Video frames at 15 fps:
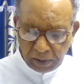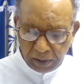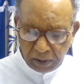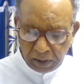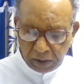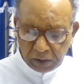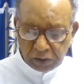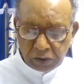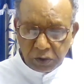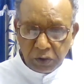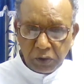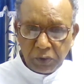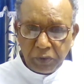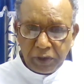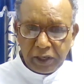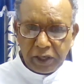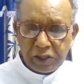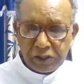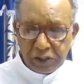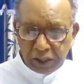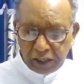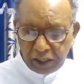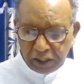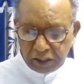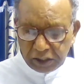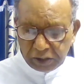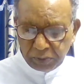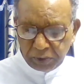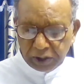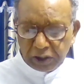So we can see this
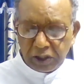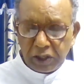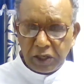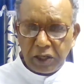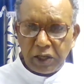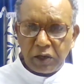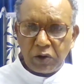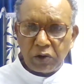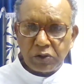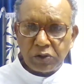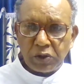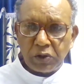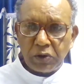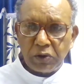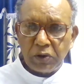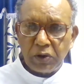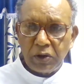picture here also.